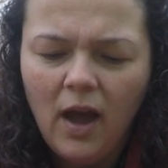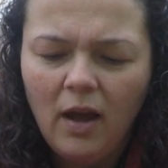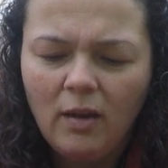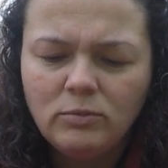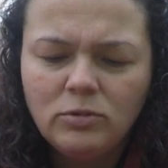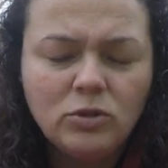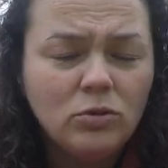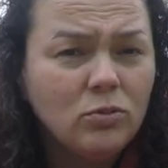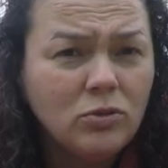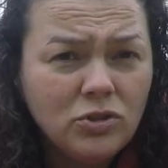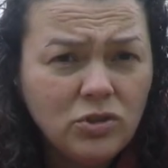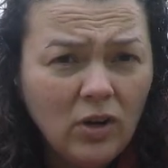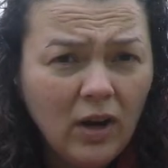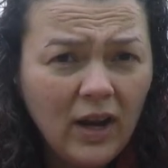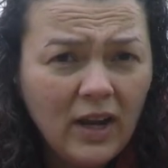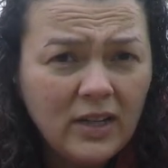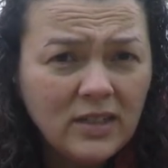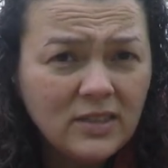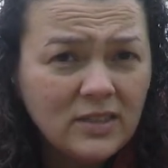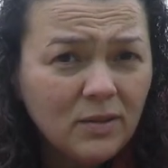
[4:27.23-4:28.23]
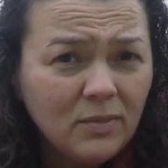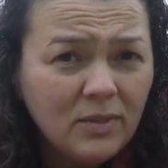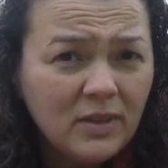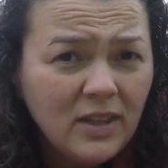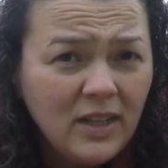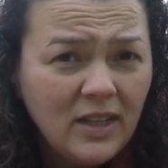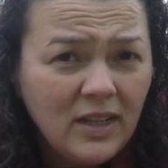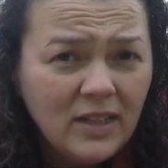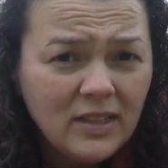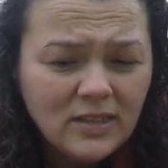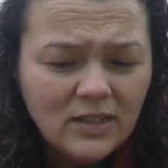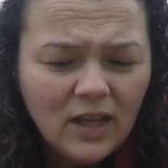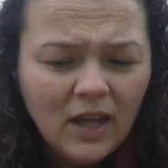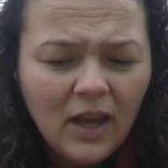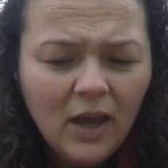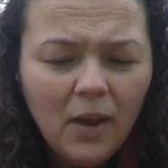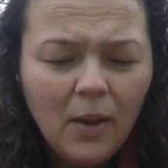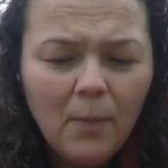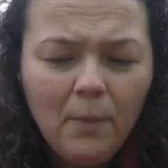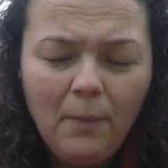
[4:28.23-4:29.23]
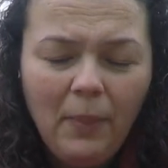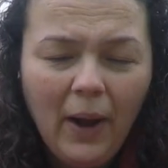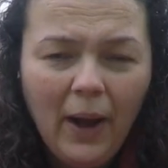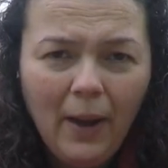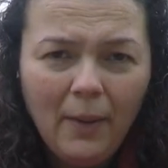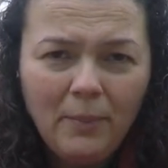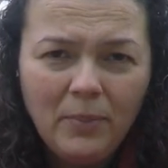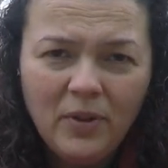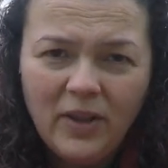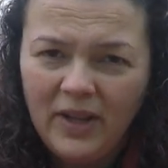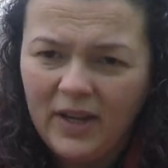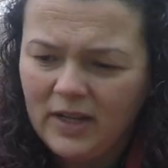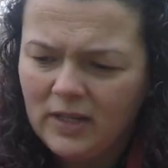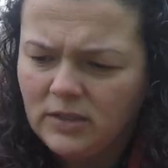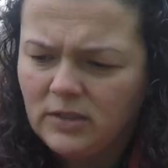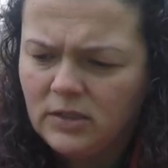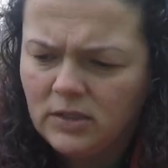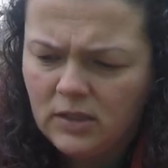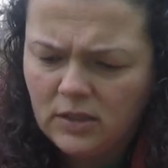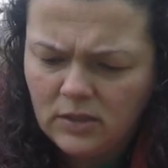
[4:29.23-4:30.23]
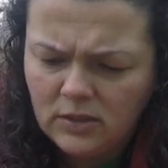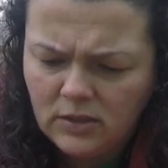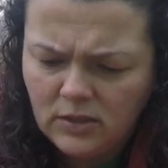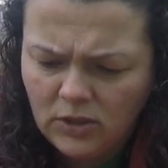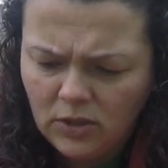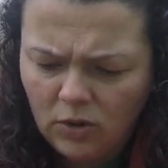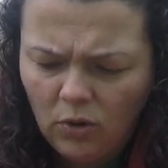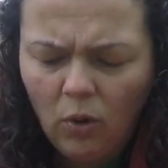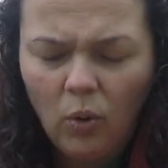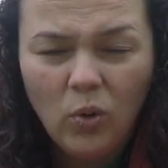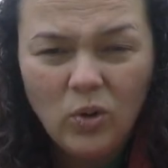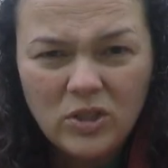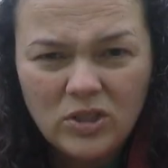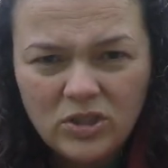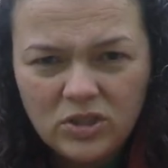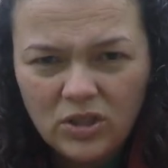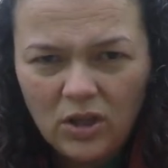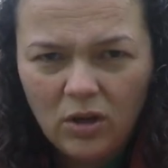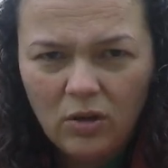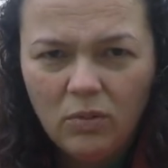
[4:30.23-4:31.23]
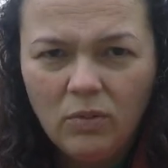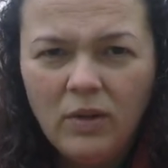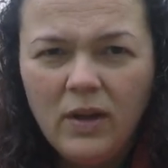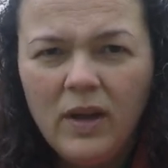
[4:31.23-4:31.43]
So we're trying some of these pot plants this year also.